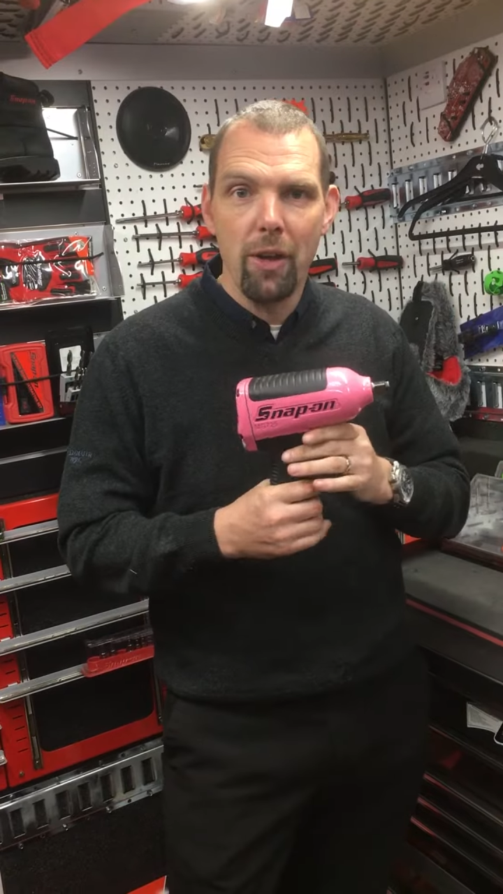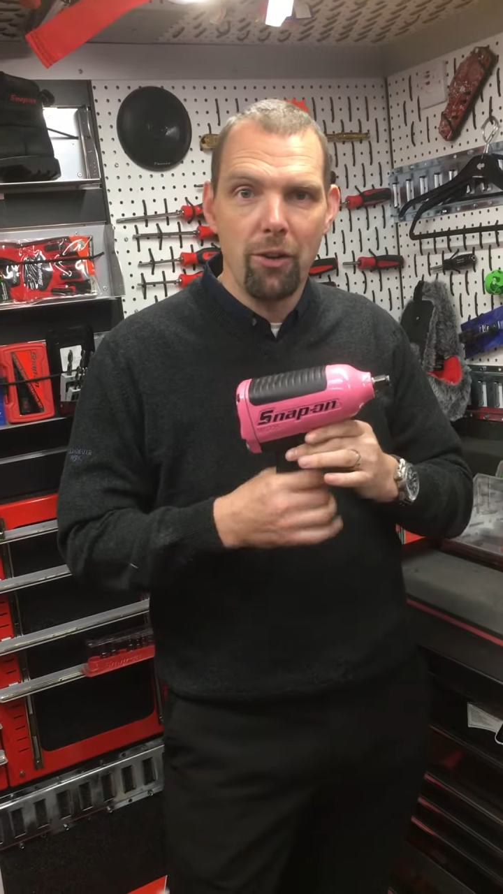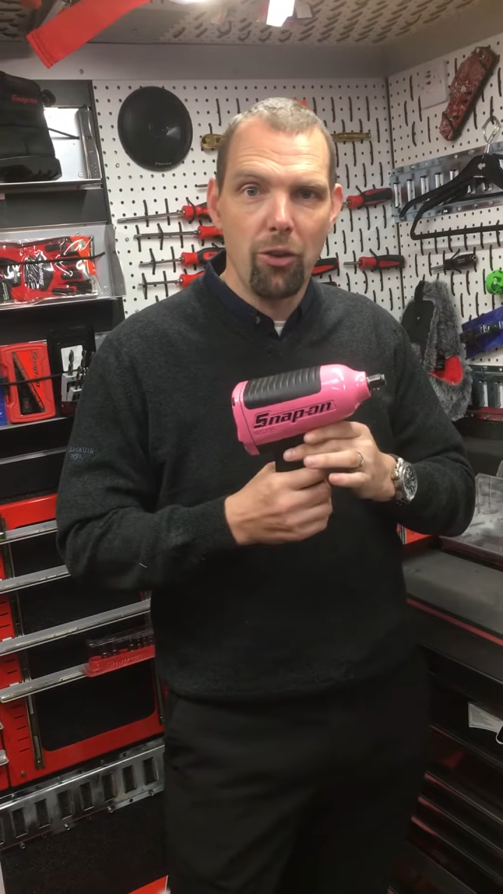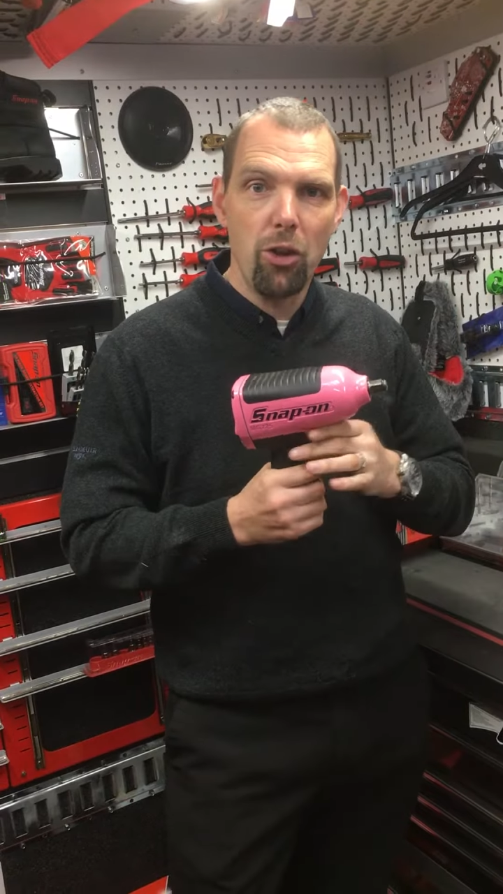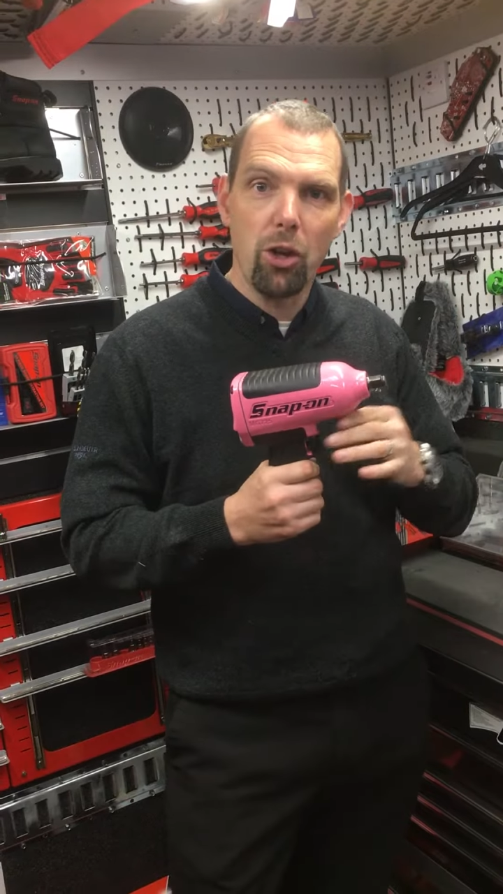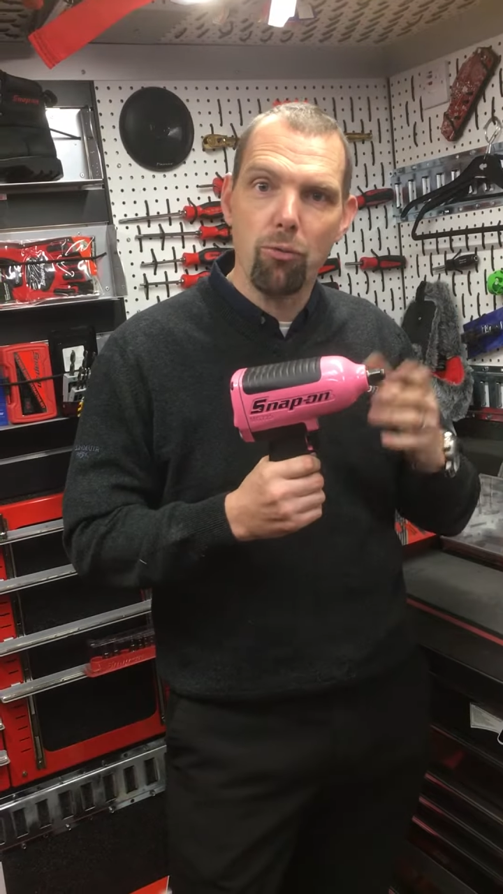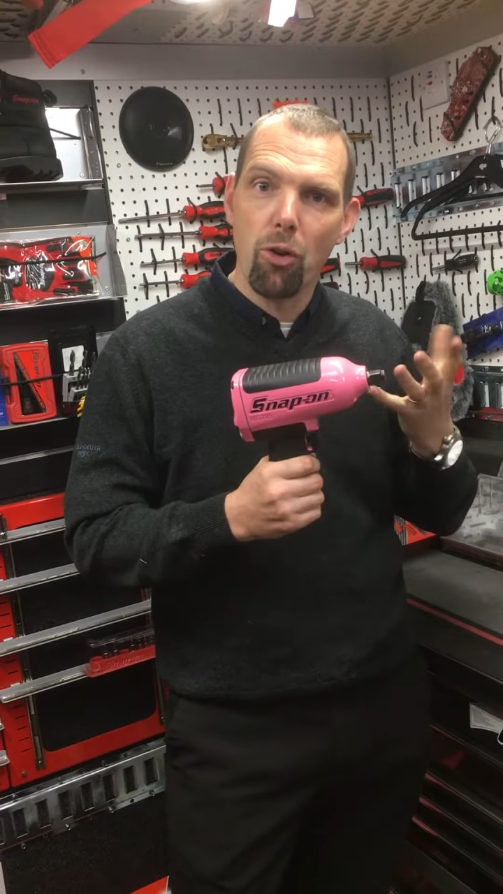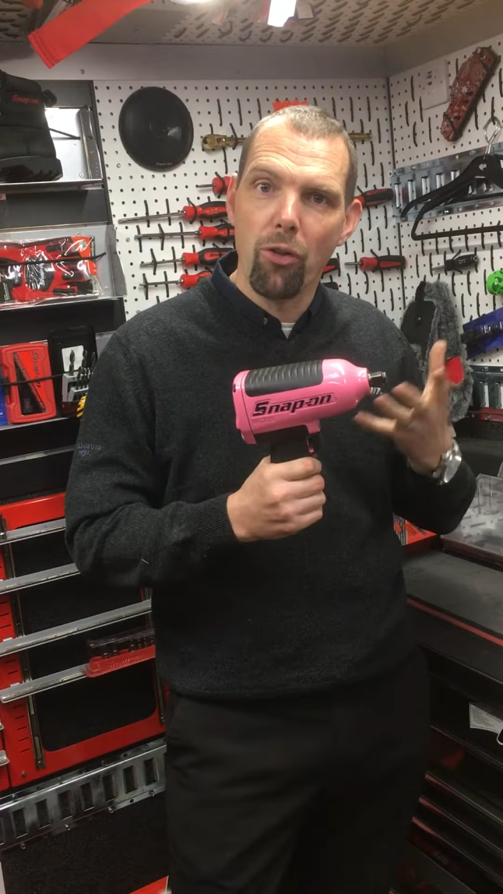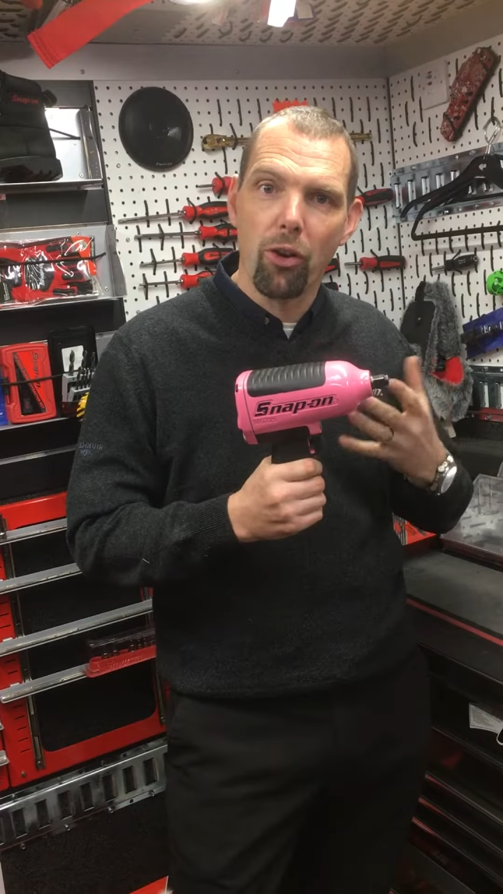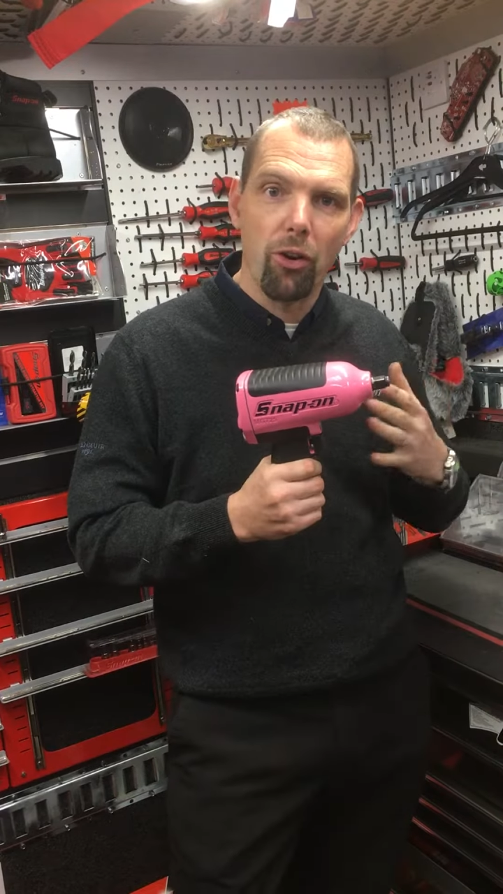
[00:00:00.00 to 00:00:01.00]
so you can
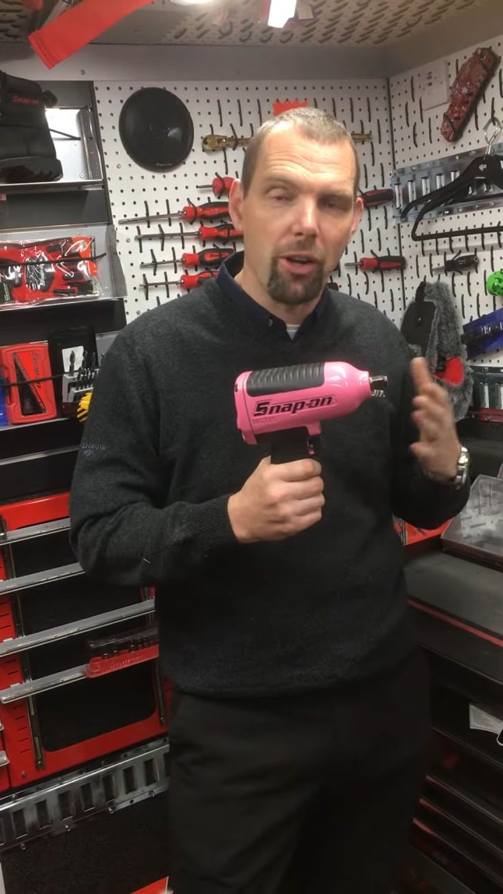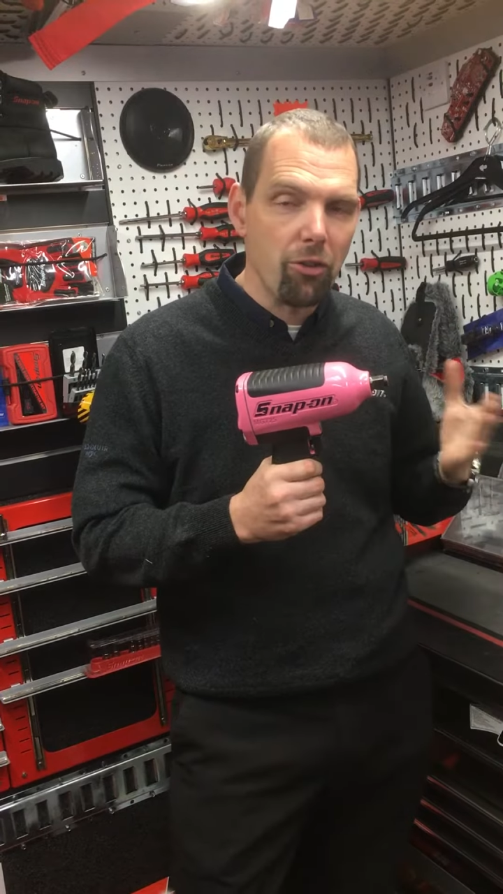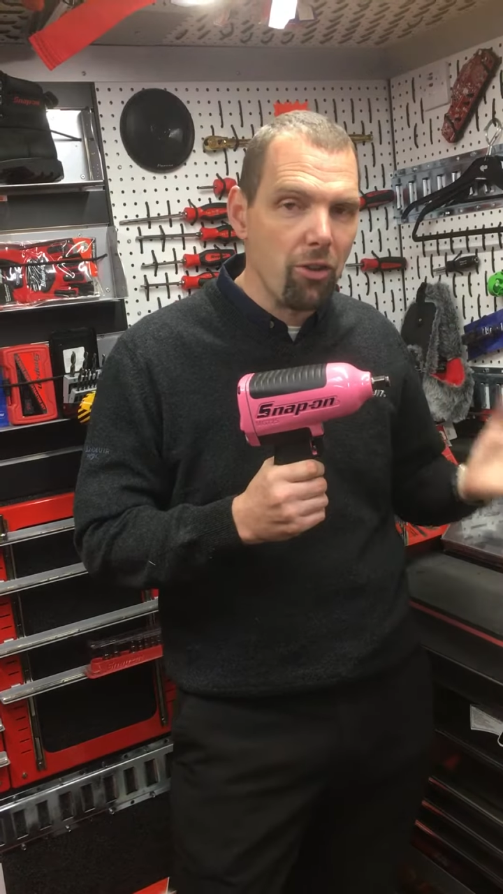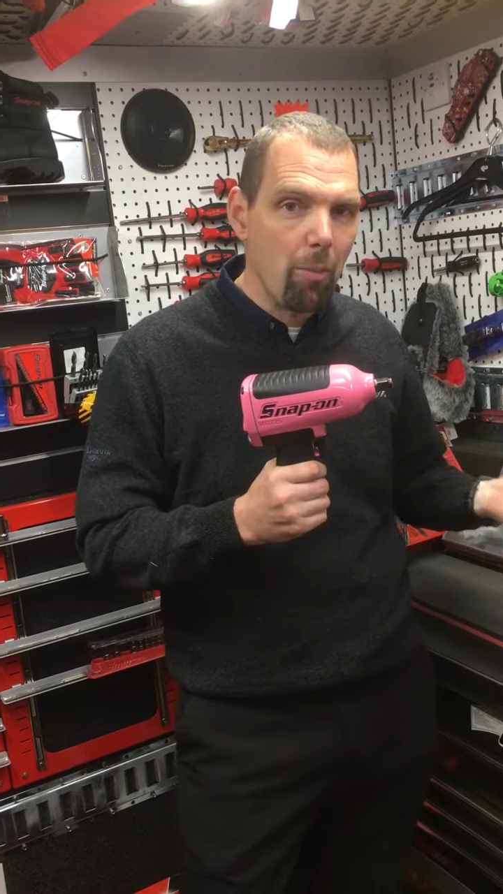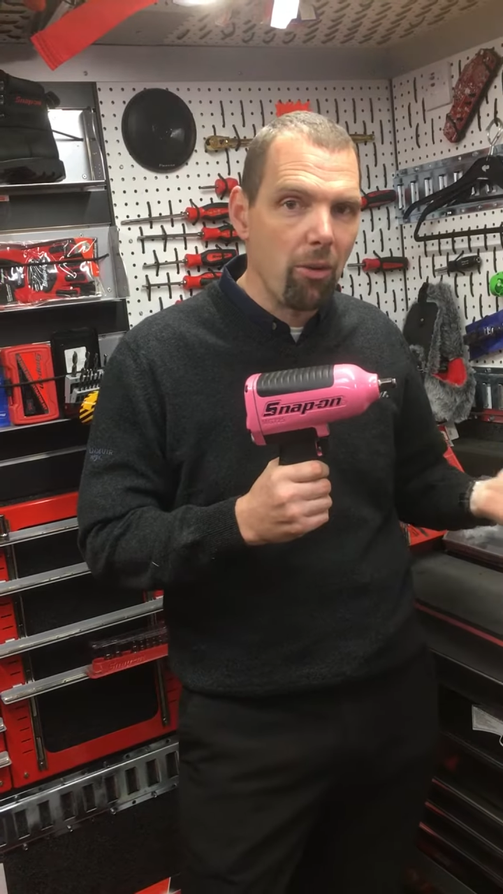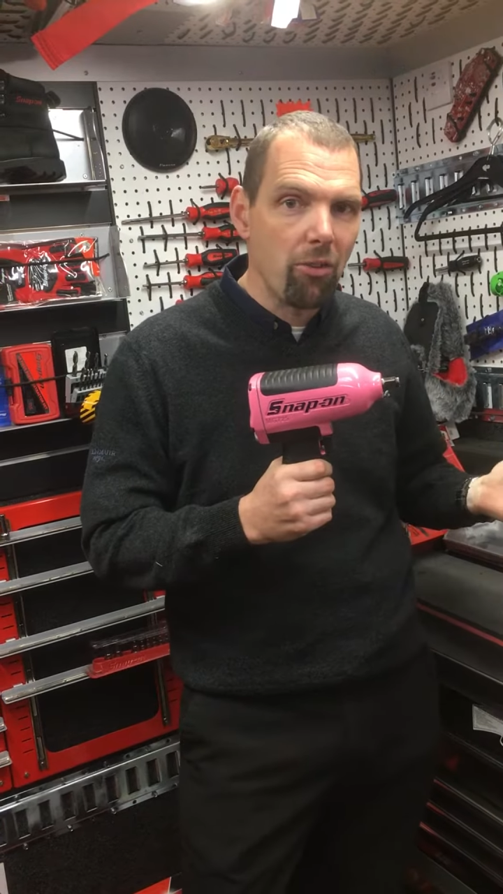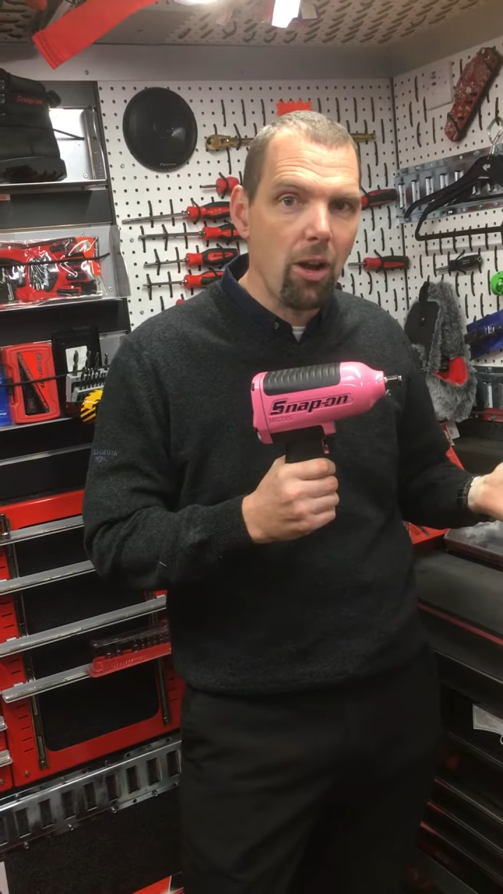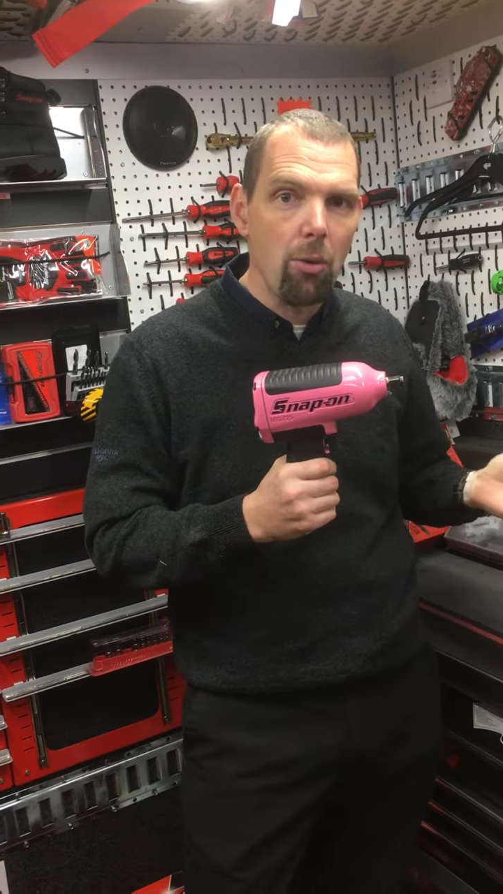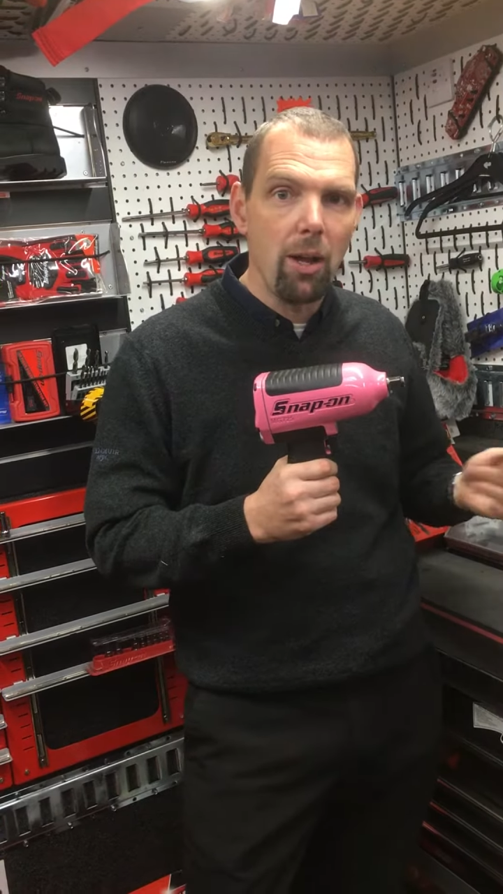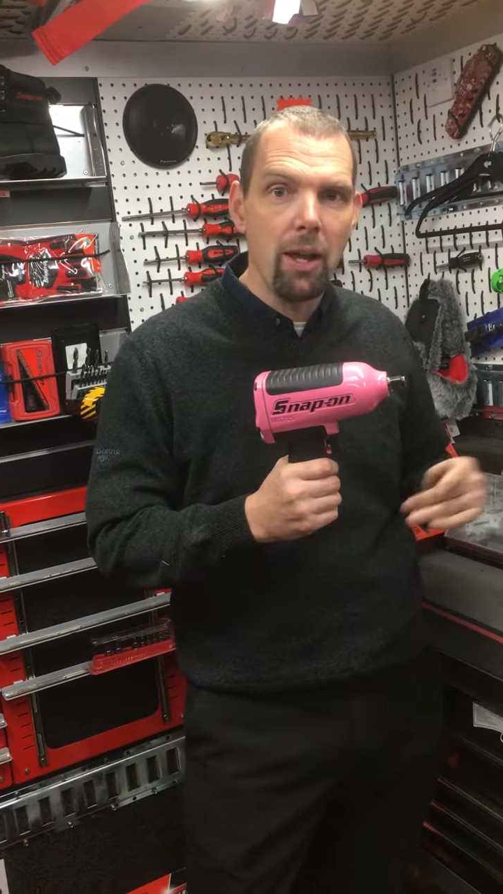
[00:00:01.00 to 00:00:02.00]
run the gun extremely
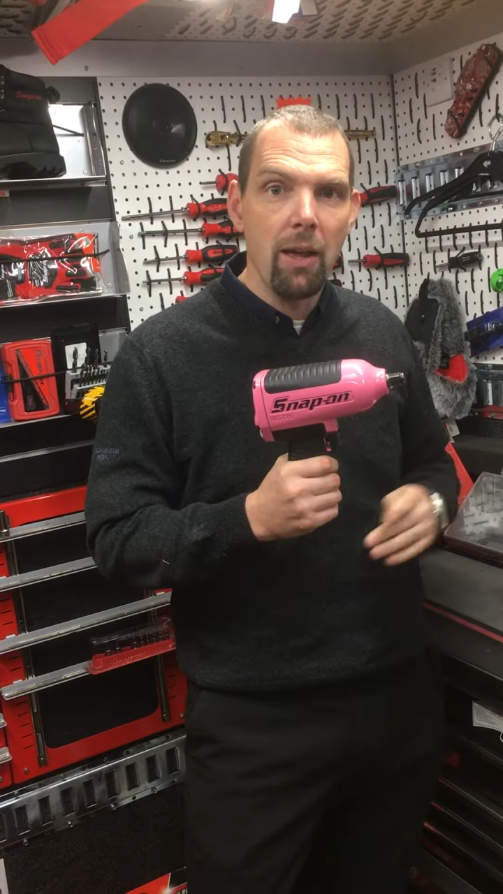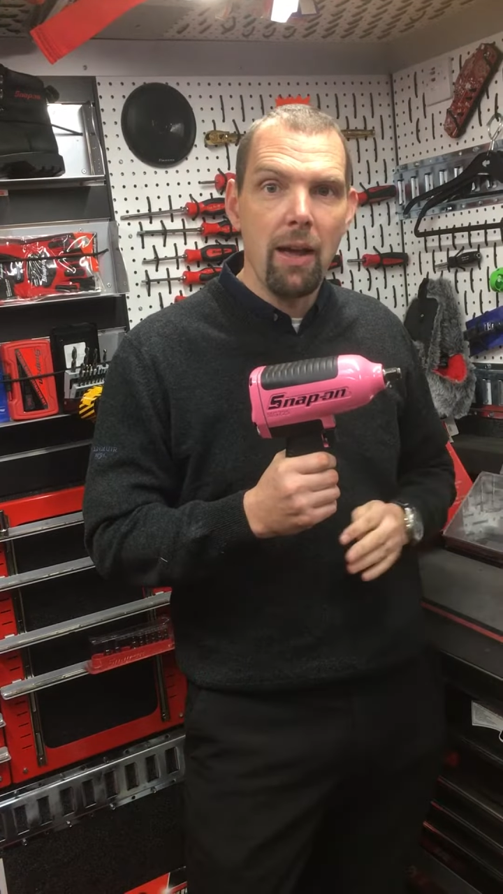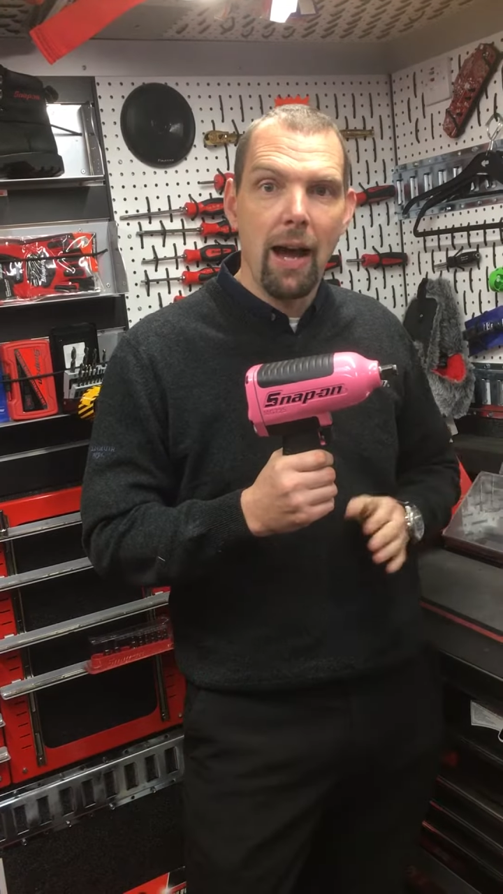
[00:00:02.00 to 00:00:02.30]
slowly